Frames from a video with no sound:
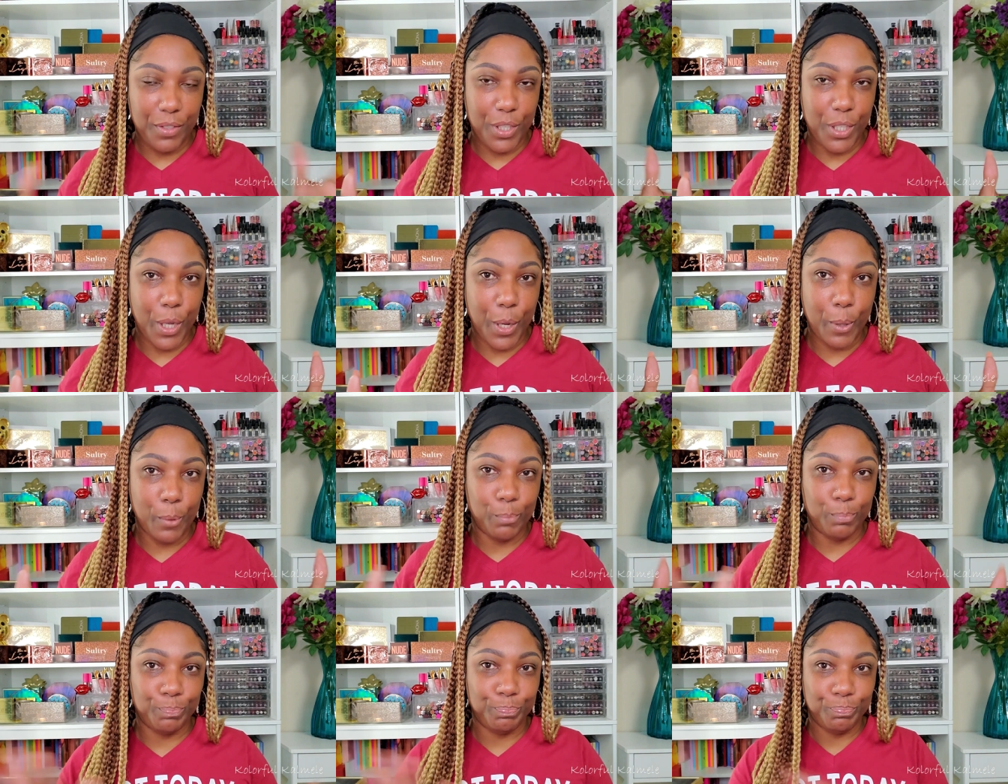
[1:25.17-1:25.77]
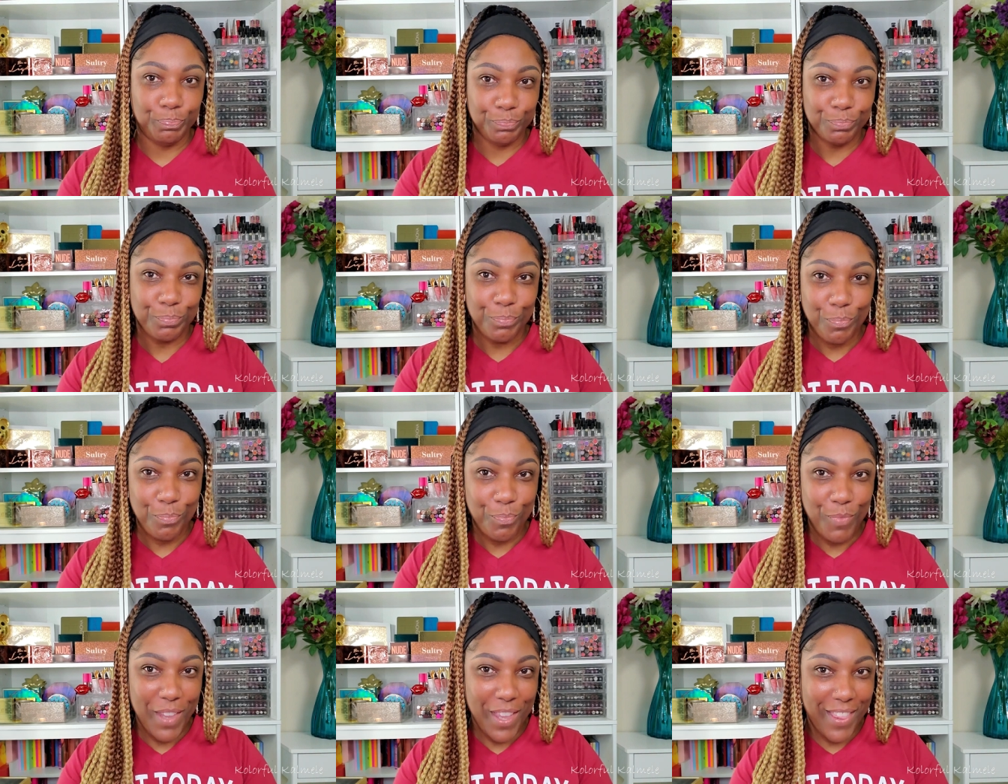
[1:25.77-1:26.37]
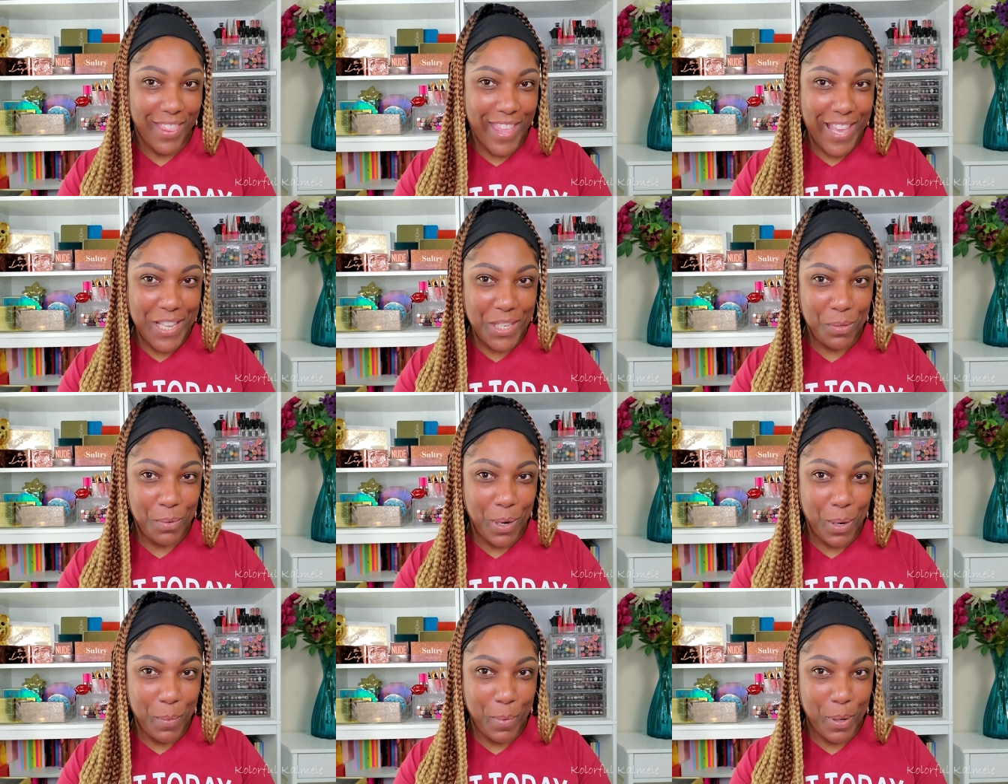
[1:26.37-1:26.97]
So
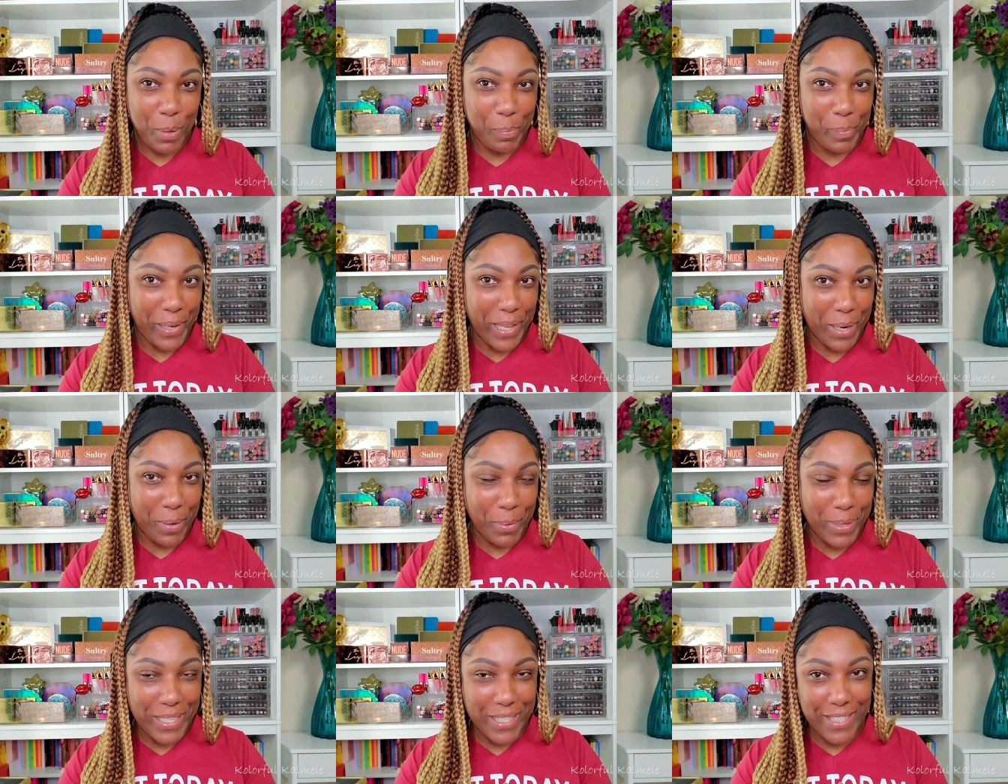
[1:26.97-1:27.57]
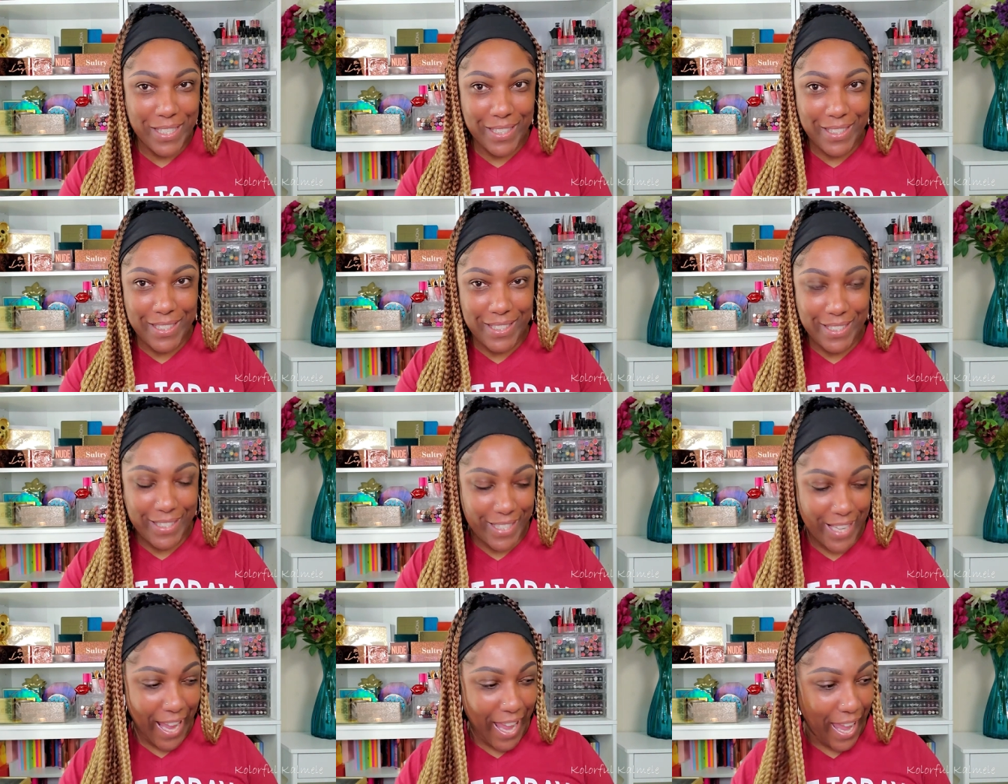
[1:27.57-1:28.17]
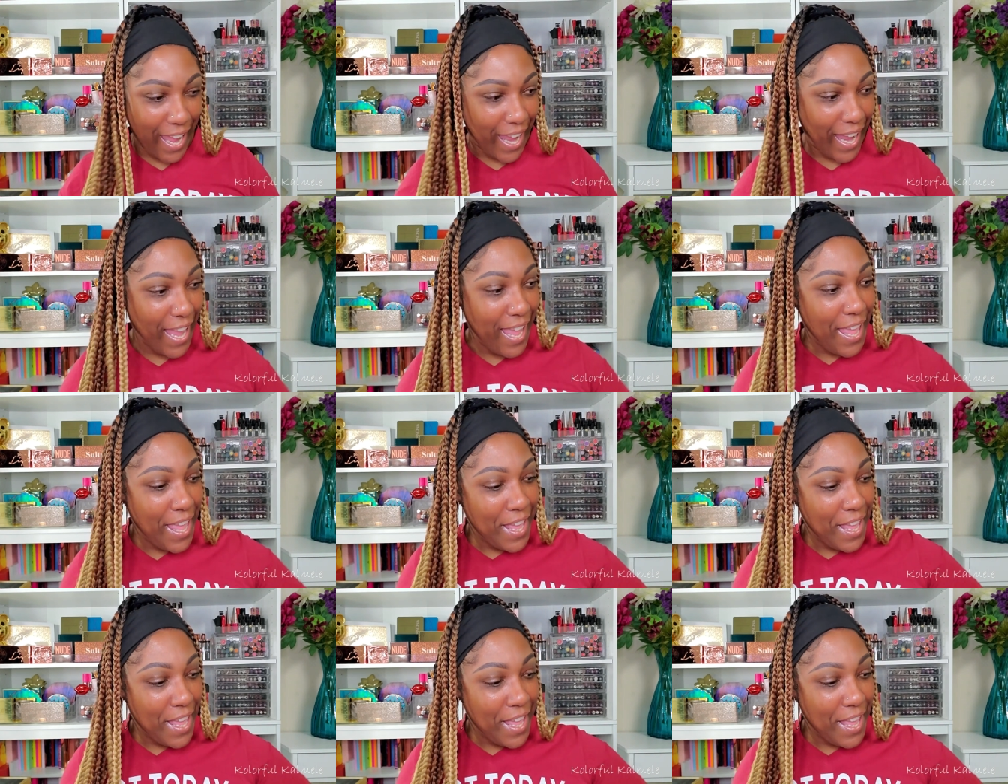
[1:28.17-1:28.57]
that's what I want to play with today.